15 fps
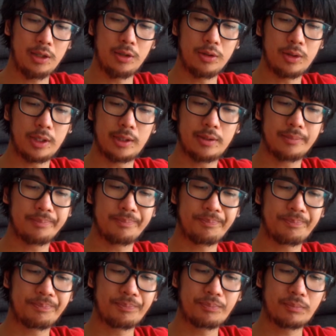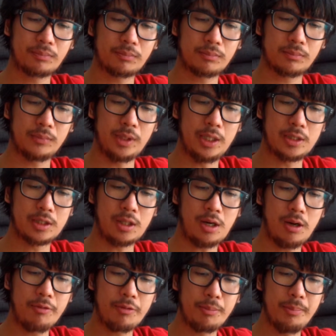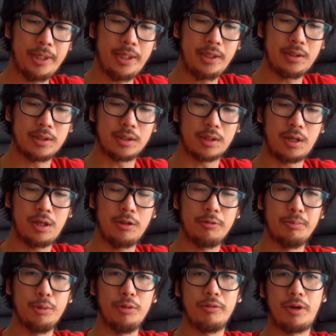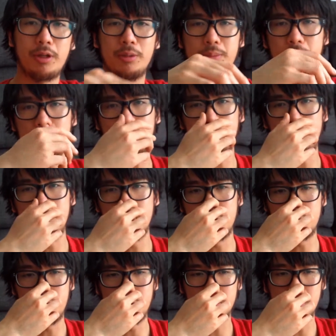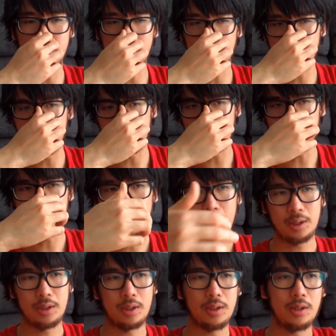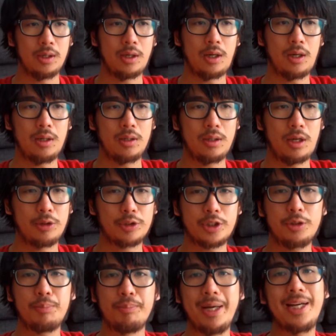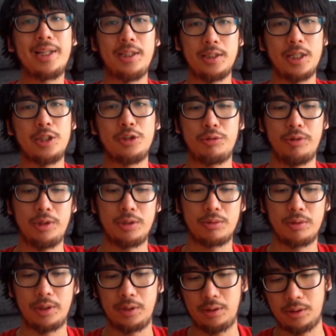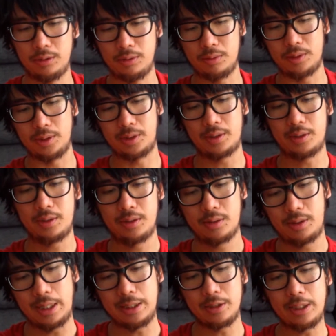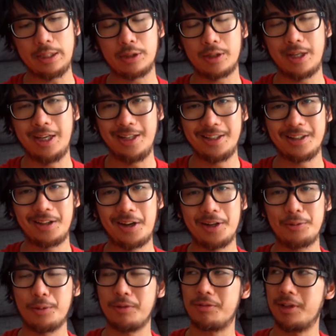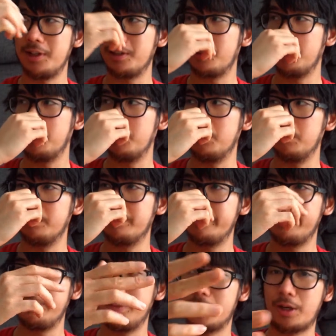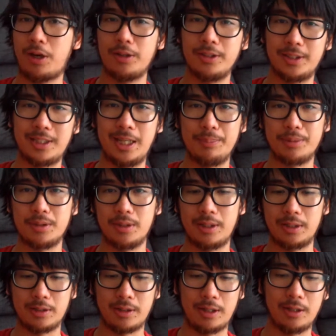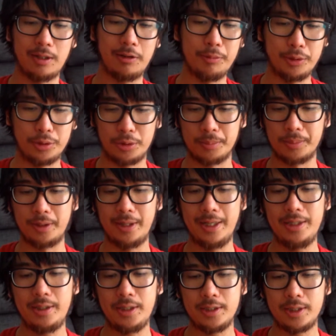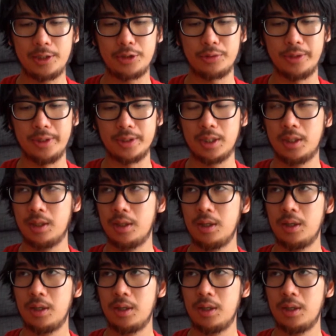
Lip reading: know, like it's time for me to kind of move on a bit from these entries, right? You know, like I'll still make these entries, right? You know, like in the line with like, you know, the concepts and things like that I've been talking about in these entries,